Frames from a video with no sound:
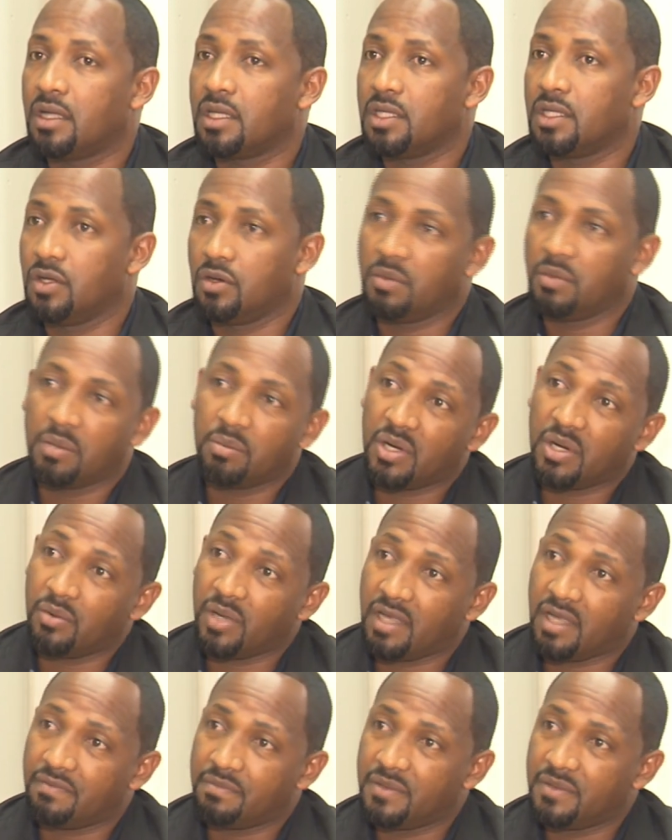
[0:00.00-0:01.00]
you remember,
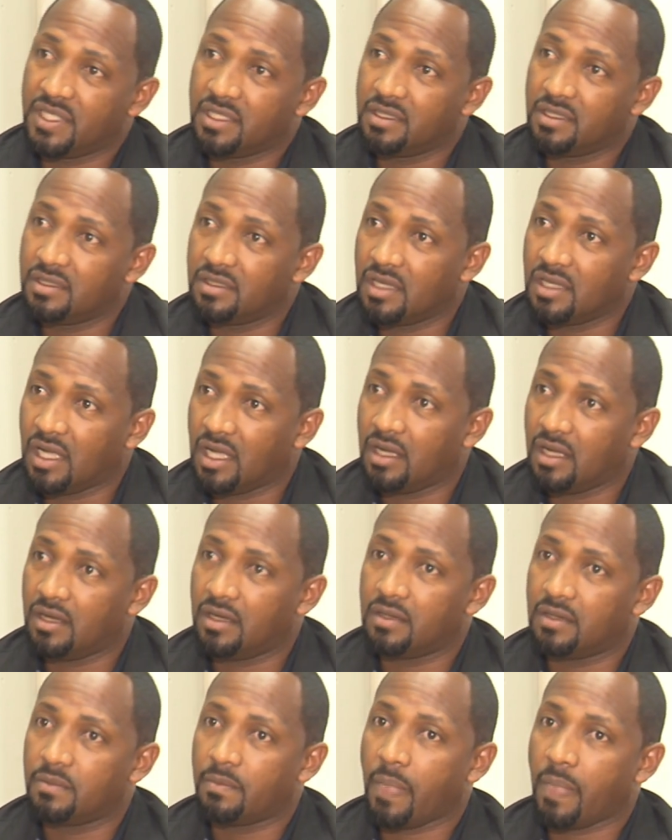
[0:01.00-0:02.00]
we have been
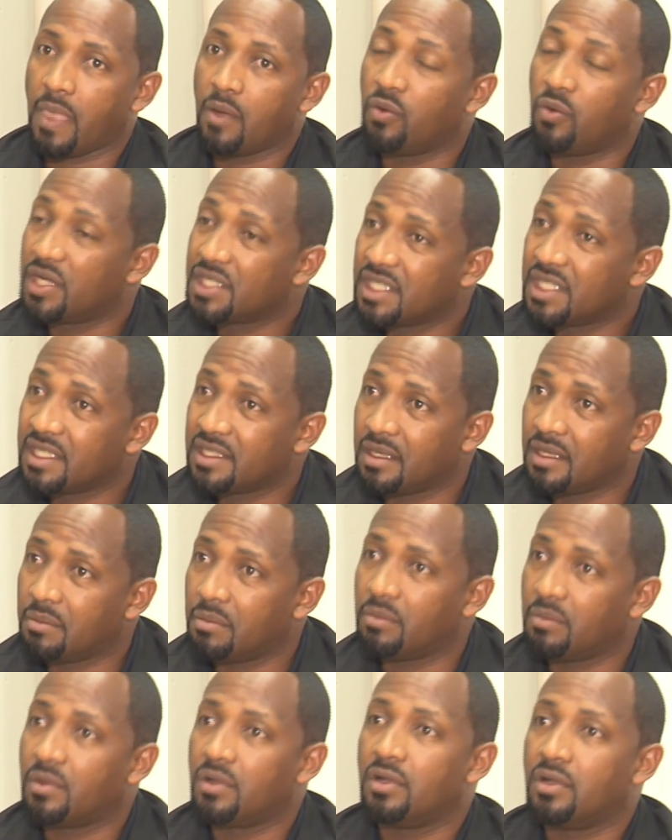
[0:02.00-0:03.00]
watching
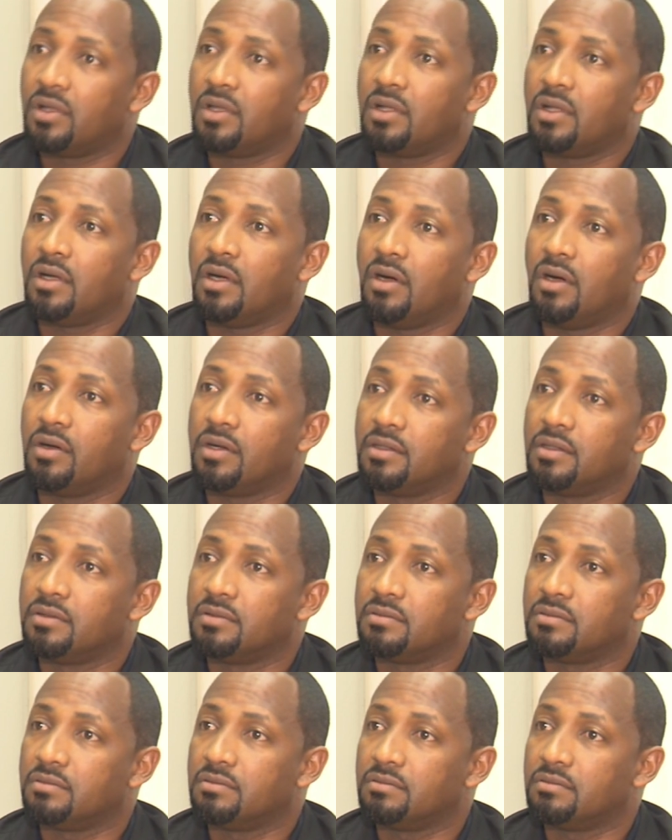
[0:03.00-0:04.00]
them on
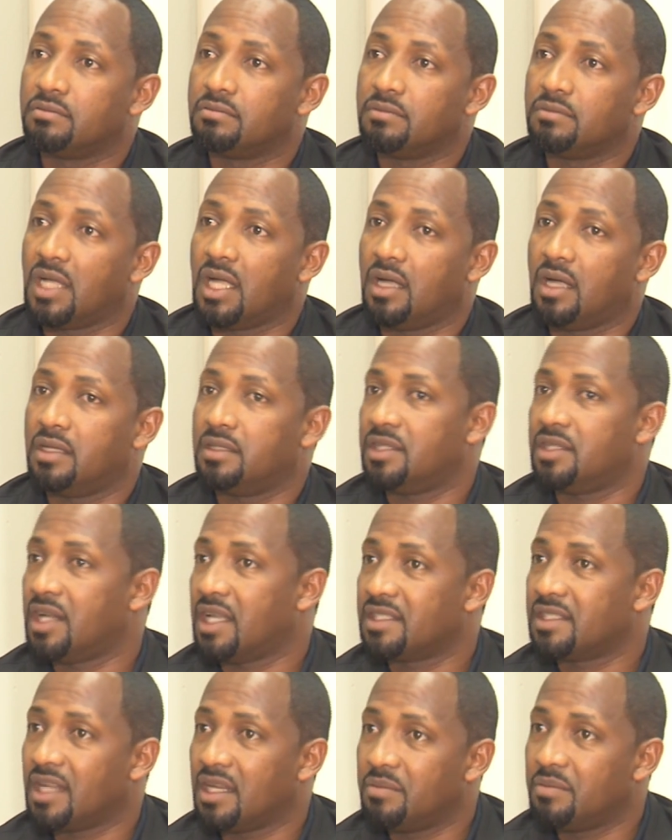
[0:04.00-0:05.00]

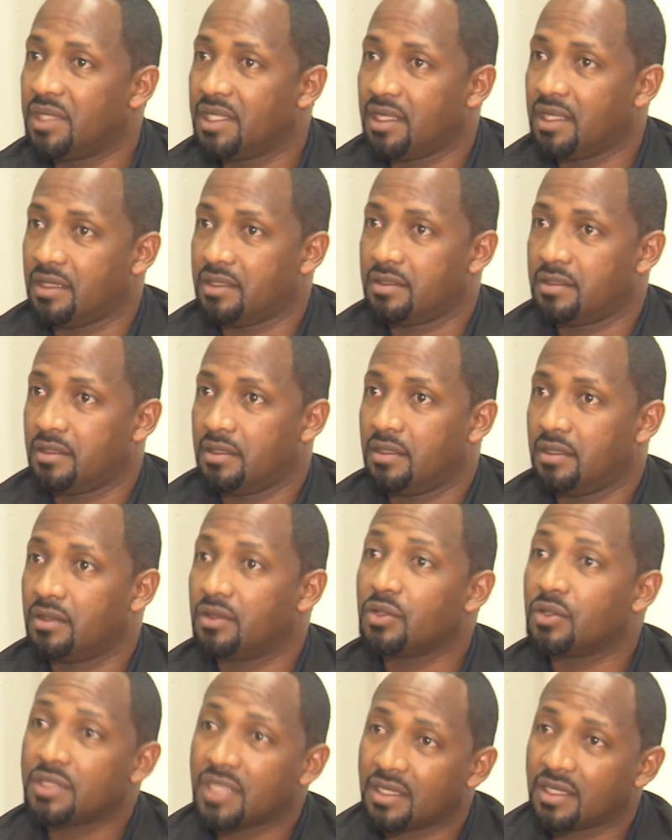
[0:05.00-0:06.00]
international media.
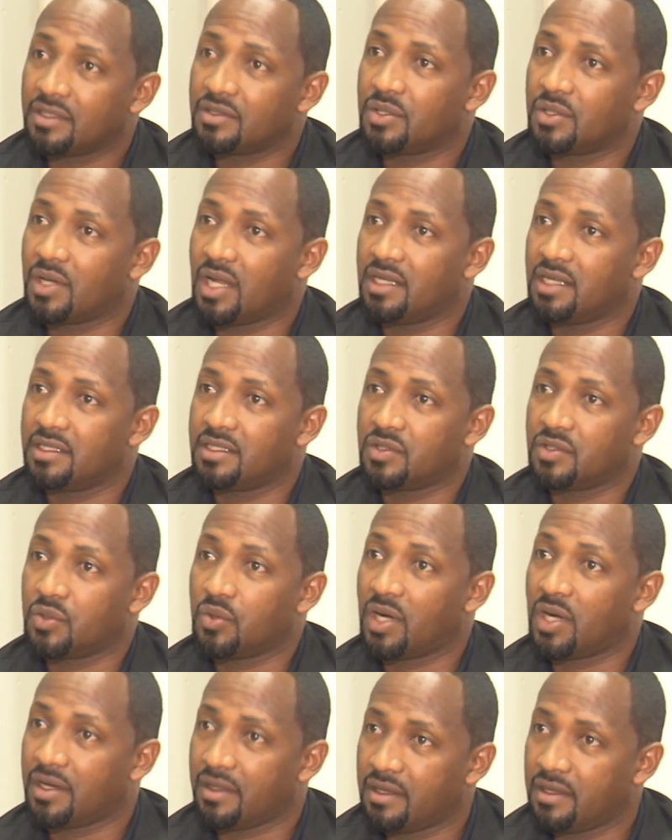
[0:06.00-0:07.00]
Those are the journalists
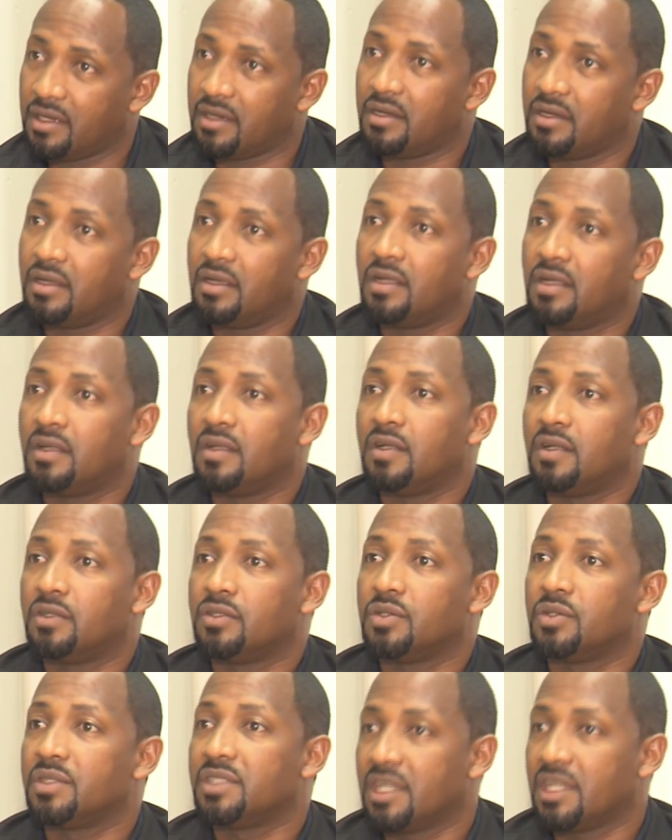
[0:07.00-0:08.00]
who are there
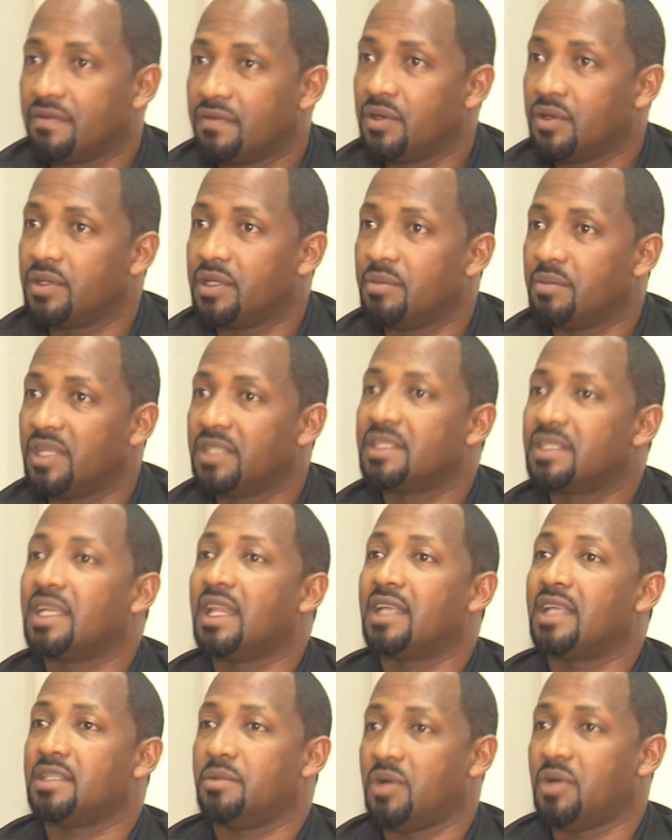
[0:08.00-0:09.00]
to interview them and
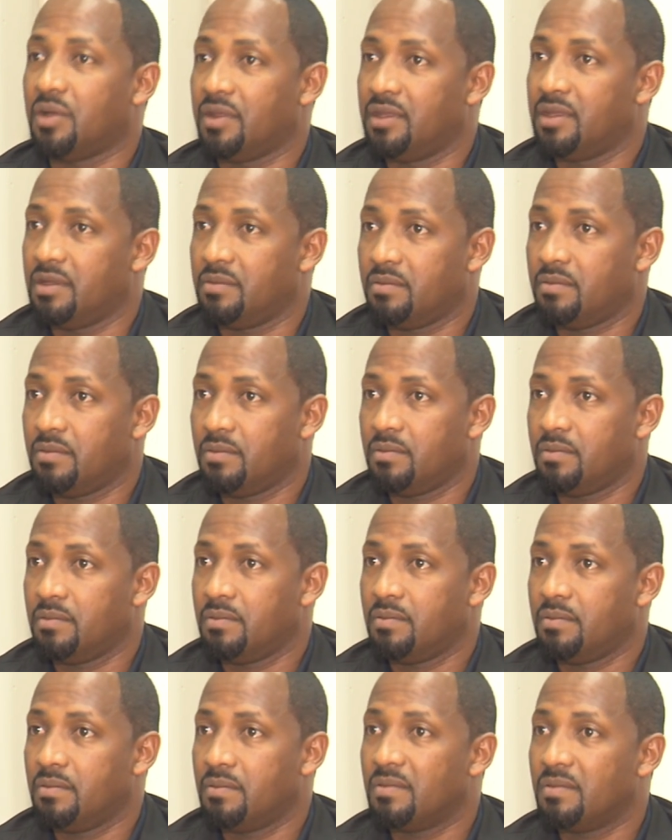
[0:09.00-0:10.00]
tell us about them.
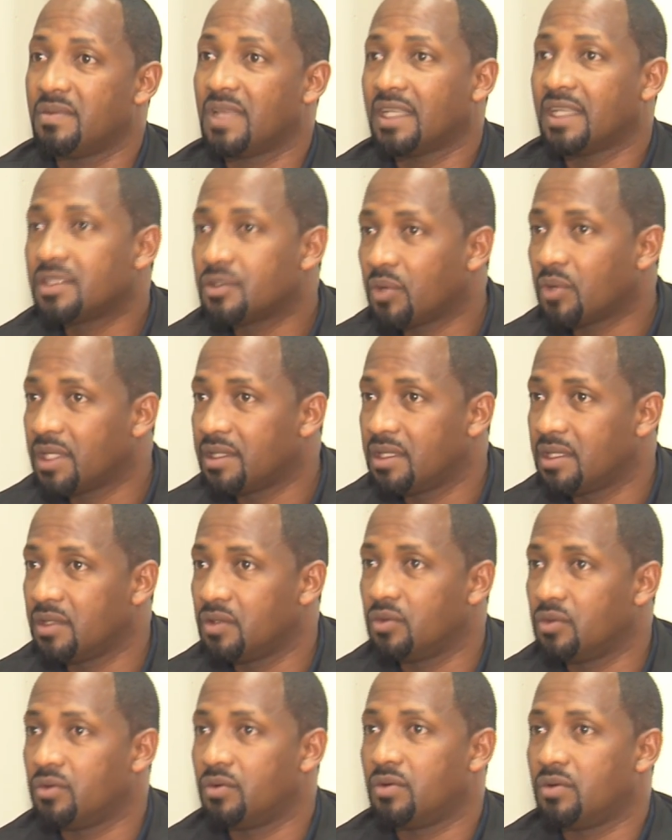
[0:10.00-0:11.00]
That's what they
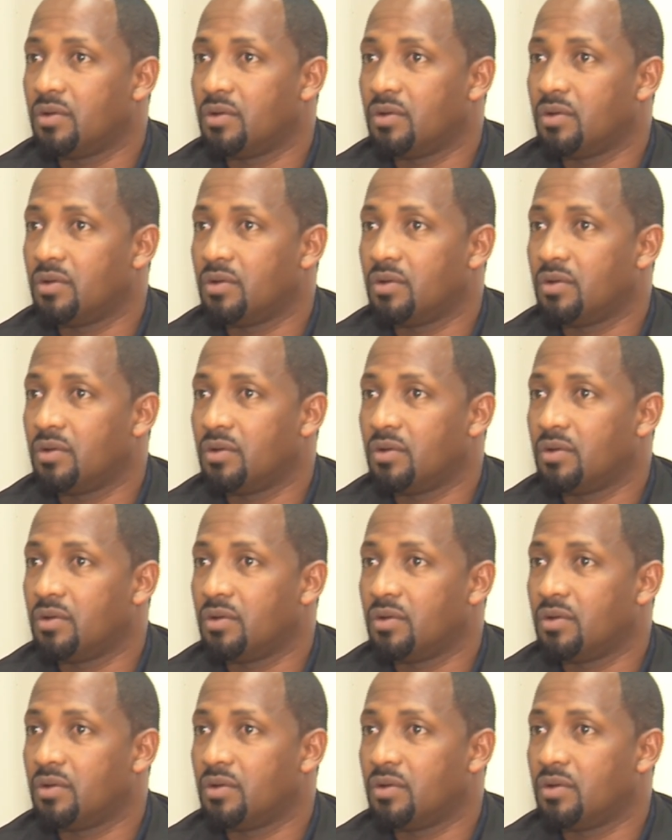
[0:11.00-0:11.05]
do.